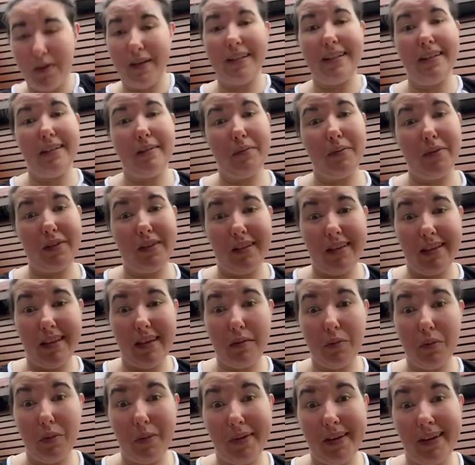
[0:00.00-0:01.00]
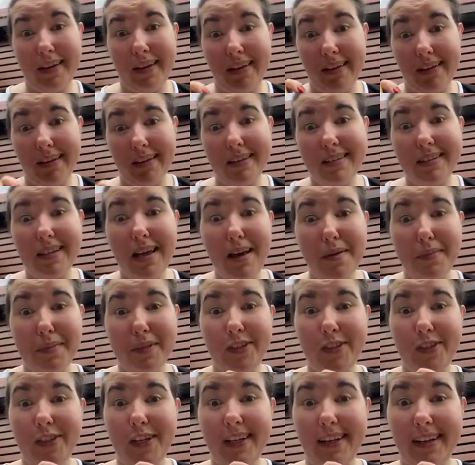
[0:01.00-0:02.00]
didn't put the label back in because I'm a
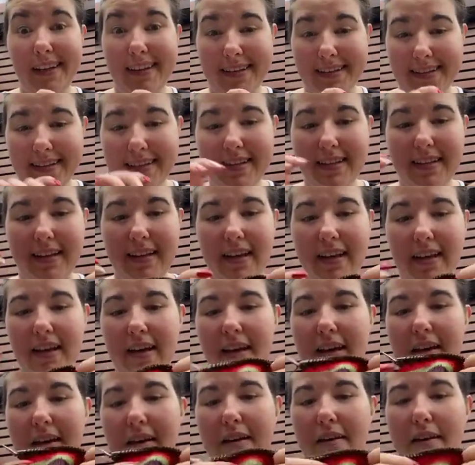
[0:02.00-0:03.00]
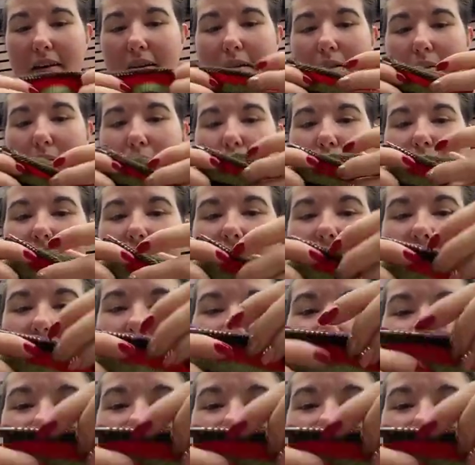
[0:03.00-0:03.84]
genius. But, like,